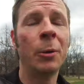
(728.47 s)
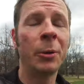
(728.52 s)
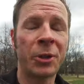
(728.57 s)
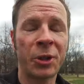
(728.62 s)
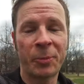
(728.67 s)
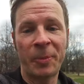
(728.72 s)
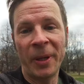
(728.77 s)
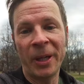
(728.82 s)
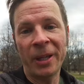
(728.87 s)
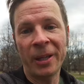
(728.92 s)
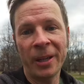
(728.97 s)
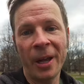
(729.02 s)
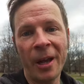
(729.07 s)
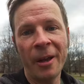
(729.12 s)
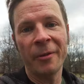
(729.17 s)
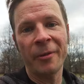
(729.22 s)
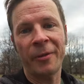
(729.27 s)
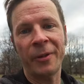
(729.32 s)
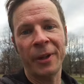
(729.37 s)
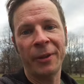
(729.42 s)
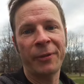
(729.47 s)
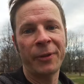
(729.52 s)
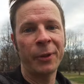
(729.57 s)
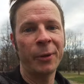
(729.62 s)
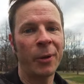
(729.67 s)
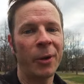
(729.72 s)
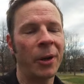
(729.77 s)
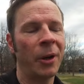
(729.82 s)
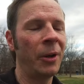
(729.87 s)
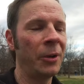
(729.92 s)
Which, speaking of, if
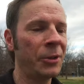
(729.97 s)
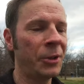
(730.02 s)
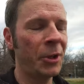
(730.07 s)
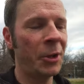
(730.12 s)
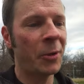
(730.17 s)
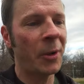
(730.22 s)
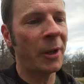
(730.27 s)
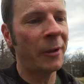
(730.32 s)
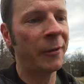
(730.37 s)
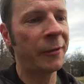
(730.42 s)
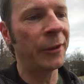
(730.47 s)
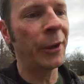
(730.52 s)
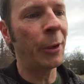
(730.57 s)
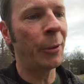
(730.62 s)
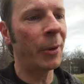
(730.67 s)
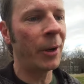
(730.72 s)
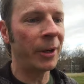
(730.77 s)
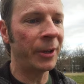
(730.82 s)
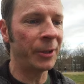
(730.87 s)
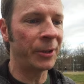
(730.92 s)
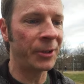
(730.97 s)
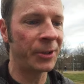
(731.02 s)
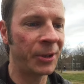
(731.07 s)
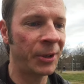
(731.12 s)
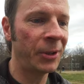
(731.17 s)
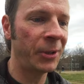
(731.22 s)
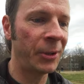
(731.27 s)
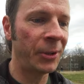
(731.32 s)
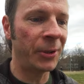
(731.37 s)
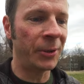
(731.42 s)
you are also a flow artist
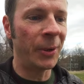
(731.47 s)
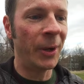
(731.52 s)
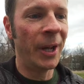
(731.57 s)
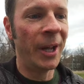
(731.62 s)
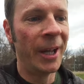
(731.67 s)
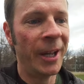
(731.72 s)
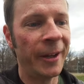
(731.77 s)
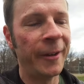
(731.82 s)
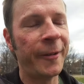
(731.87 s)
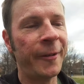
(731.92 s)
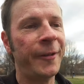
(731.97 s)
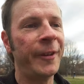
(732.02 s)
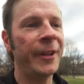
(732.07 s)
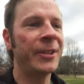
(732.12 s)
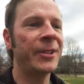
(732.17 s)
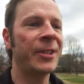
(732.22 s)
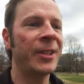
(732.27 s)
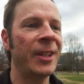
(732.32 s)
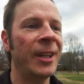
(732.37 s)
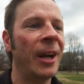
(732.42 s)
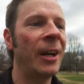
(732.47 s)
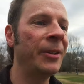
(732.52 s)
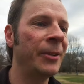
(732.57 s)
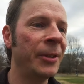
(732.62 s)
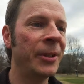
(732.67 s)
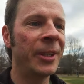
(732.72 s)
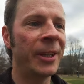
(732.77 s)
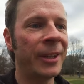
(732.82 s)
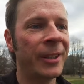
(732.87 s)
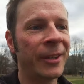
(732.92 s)
who fits
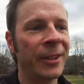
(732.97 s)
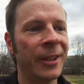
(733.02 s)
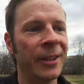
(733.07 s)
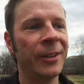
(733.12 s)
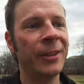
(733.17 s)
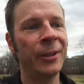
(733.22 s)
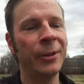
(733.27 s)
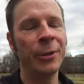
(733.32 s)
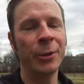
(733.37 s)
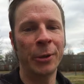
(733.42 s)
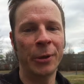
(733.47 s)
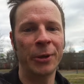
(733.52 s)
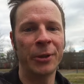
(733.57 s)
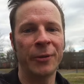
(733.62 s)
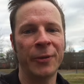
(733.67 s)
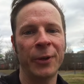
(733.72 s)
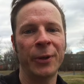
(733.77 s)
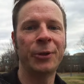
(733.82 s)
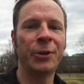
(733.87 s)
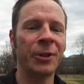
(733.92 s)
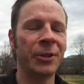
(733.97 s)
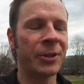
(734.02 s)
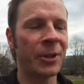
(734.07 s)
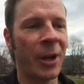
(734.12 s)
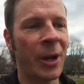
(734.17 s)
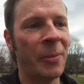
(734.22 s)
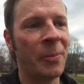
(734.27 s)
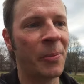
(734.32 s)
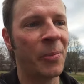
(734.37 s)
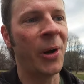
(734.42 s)
underneath the neurodivergent
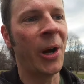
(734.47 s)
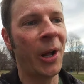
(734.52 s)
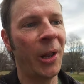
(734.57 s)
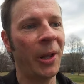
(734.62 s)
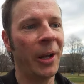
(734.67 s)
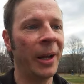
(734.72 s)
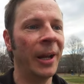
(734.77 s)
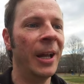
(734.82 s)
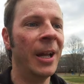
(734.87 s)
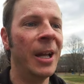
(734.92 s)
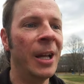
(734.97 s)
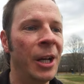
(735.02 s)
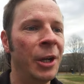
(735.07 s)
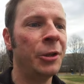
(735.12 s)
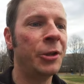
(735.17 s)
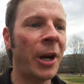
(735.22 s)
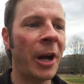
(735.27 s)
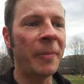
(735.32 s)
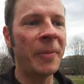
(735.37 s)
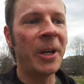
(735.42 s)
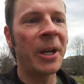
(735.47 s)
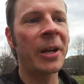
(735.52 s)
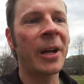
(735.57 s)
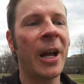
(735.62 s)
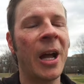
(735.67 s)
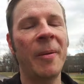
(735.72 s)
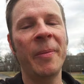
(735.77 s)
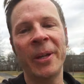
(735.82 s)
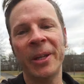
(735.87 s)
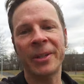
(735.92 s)
umbrella, drop me a
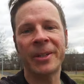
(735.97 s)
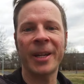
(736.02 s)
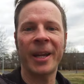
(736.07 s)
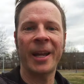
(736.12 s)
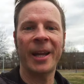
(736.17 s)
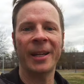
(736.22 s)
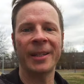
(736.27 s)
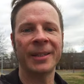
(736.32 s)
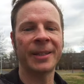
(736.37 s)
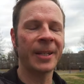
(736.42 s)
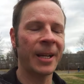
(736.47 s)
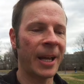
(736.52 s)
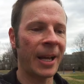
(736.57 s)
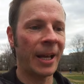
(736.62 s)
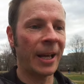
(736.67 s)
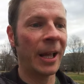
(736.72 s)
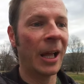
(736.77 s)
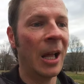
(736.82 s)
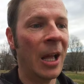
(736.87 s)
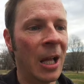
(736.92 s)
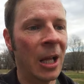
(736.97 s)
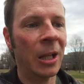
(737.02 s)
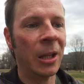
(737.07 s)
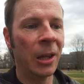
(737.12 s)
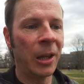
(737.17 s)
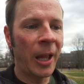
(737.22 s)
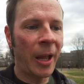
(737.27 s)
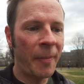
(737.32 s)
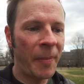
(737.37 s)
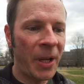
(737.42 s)
comment and uh,
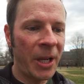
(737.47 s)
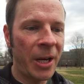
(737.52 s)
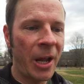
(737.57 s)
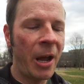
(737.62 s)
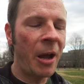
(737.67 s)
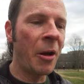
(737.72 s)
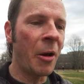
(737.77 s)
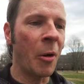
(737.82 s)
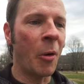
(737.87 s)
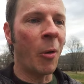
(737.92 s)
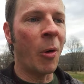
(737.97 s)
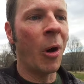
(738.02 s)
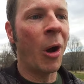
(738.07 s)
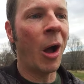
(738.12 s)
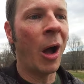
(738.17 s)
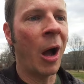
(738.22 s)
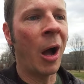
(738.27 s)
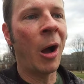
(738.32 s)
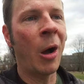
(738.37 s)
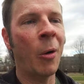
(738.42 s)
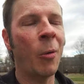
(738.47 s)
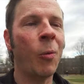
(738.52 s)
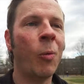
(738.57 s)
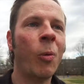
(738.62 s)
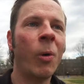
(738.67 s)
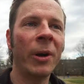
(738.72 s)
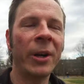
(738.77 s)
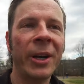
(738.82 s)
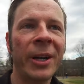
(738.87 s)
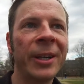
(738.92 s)
let me know uh,
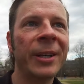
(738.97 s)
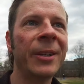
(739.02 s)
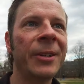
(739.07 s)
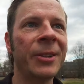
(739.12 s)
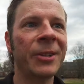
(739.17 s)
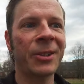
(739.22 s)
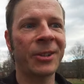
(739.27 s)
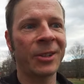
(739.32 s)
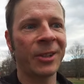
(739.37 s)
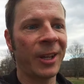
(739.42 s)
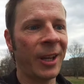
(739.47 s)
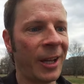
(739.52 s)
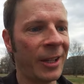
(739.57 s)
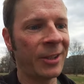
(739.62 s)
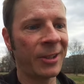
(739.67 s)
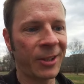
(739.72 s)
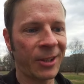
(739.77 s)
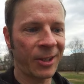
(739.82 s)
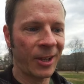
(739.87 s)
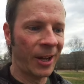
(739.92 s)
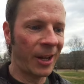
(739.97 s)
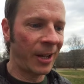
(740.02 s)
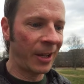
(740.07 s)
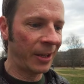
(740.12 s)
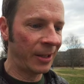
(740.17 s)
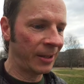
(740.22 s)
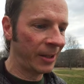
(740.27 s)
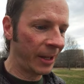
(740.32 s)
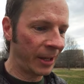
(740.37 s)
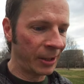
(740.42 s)
what it is that,
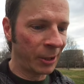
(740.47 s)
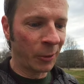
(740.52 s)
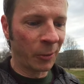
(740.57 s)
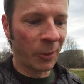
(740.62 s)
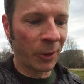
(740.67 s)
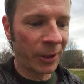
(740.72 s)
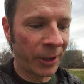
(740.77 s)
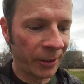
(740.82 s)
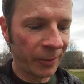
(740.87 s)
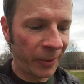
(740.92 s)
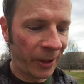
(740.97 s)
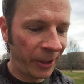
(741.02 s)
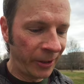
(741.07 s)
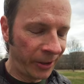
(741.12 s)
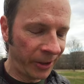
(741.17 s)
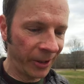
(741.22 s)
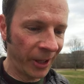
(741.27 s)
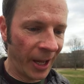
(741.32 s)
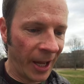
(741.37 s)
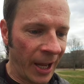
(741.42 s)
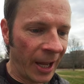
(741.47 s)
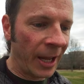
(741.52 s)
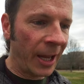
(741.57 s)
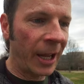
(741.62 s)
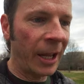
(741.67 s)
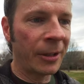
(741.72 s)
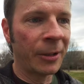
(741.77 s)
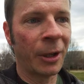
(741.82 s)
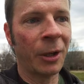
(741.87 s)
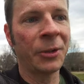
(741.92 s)
uh, that you're working with,
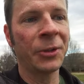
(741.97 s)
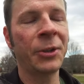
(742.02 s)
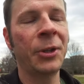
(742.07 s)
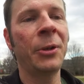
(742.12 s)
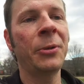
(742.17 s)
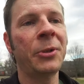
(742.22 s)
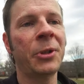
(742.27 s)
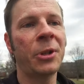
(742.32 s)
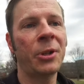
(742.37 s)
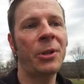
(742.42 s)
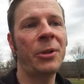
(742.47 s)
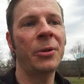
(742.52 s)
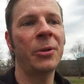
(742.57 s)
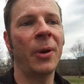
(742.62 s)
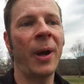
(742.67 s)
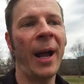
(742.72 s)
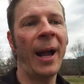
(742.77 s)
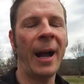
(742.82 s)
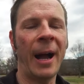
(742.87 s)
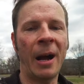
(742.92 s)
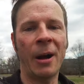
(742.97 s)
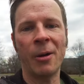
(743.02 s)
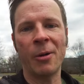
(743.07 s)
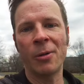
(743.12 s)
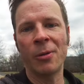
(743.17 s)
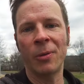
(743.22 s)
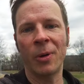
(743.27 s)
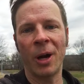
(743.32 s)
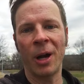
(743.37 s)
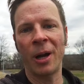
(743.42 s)
and also too
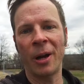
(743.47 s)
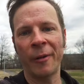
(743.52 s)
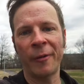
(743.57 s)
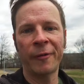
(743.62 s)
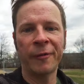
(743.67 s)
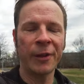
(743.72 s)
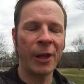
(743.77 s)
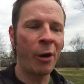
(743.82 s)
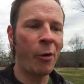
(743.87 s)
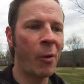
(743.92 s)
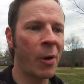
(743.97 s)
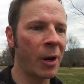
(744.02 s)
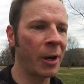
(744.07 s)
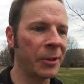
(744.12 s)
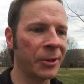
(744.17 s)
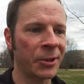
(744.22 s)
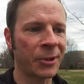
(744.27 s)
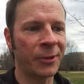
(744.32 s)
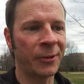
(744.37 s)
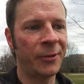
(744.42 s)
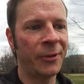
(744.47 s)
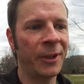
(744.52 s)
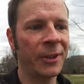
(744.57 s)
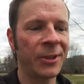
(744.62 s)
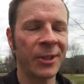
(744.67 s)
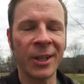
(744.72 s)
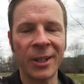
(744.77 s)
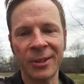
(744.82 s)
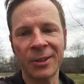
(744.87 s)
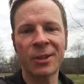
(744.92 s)
how uh, flow arts
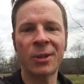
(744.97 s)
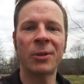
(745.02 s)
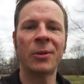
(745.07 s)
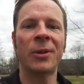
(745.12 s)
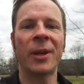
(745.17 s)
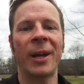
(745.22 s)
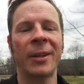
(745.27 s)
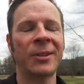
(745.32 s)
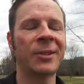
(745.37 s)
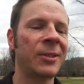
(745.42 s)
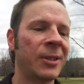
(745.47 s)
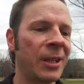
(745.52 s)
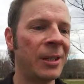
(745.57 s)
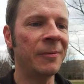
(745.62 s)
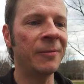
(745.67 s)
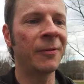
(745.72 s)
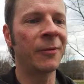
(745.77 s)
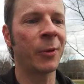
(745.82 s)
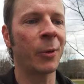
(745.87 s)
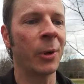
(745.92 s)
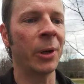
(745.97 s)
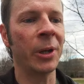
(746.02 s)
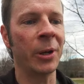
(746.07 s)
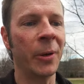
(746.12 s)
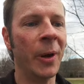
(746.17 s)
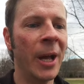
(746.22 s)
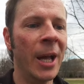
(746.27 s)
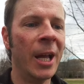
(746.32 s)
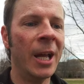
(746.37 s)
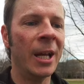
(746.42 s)
fits into that scheme for
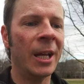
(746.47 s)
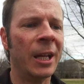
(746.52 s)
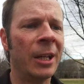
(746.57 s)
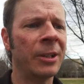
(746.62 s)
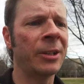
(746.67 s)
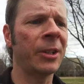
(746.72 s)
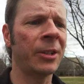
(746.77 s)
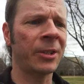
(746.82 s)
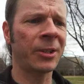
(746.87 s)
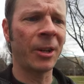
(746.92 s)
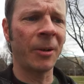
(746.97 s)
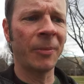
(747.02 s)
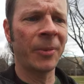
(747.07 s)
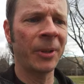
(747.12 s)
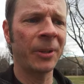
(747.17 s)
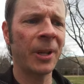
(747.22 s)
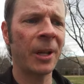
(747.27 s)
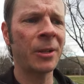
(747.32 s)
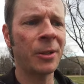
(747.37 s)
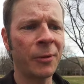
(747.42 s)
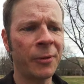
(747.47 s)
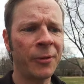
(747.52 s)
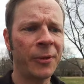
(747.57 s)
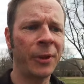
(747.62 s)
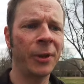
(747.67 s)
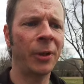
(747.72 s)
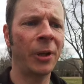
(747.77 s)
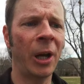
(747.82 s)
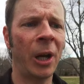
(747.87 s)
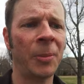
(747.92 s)
you. Is it something that you
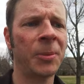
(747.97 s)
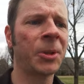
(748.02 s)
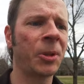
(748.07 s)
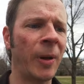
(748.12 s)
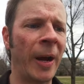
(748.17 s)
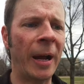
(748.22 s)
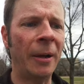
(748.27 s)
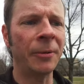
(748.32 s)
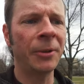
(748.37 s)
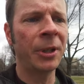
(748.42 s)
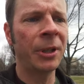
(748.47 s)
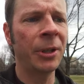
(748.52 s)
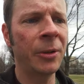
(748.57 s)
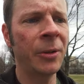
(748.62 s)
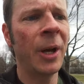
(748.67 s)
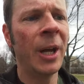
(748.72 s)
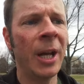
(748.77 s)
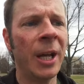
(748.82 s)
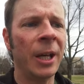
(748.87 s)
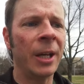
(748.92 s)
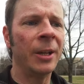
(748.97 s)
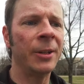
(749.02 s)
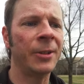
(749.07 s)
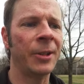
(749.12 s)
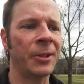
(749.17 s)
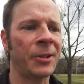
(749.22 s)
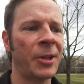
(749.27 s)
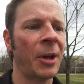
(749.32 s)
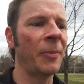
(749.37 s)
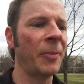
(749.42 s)
feel helps ground you? Is
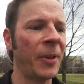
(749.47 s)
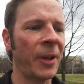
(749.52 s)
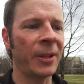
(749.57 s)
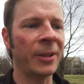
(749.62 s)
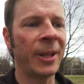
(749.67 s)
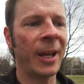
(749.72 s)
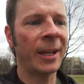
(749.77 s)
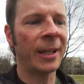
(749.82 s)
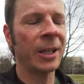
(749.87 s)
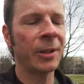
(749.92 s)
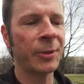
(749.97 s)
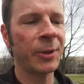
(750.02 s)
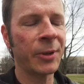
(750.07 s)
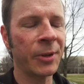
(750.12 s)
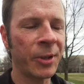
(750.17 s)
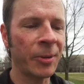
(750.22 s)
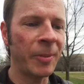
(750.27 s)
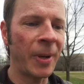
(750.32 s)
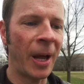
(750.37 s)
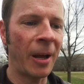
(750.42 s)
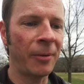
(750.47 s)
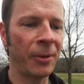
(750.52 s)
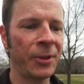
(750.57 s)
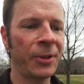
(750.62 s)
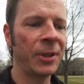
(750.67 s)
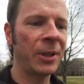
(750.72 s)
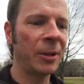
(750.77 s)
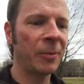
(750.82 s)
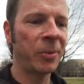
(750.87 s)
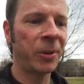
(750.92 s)
it something that gives you some
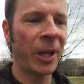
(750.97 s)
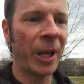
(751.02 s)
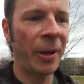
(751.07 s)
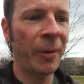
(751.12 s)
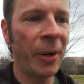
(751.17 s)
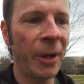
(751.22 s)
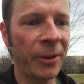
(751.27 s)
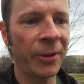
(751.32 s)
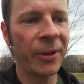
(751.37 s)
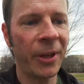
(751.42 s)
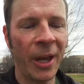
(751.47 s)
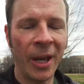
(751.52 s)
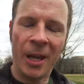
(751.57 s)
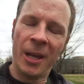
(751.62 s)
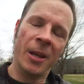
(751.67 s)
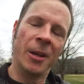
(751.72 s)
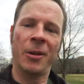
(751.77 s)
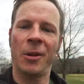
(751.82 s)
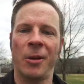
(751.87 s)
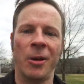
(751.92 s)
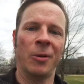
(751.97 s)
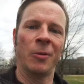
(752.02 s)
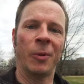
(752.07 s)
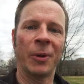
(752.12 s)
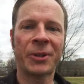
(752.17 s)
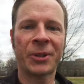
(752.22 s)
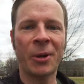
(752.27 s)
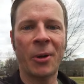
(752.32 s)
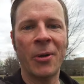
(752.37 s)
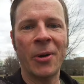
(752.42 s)
novelty to play with?
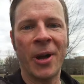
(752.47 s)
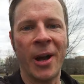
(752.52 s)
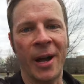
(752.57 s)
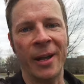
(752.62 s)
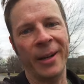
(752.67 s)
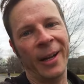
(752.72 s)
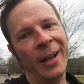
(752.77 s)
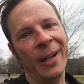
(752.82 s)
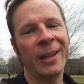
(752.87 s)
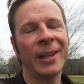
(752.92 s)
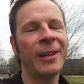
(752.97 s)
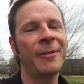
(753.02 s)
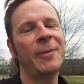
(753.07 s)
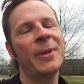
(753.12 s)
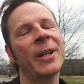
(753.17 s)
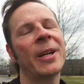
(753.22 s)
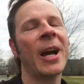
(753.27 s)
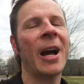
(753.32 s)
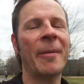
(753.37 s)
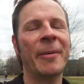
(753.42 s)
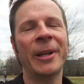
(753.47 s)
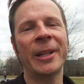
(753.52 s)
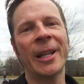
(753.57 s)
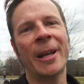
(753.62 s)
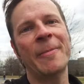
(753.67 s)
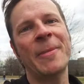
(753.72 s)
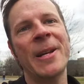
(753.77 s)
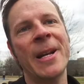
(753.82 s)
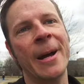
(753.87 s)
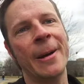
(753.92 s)
What's going on? Leave me a comment and
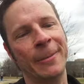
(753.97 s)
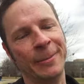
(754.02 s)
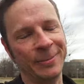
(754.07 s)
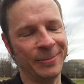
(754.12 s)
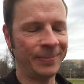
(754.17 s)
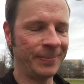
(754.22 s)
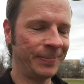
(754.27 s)
let me know.